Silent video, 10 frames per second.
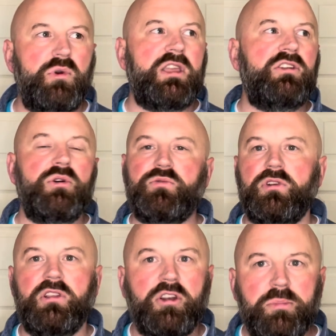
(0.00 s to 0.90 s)
We can do it for
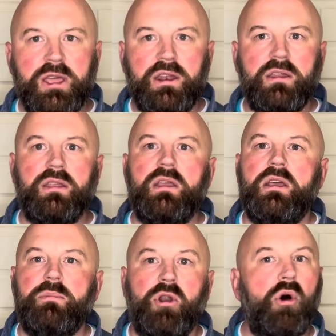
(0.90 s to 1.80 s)
a little bit,
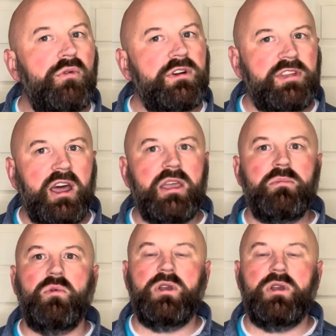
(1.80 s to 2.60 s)
but over time,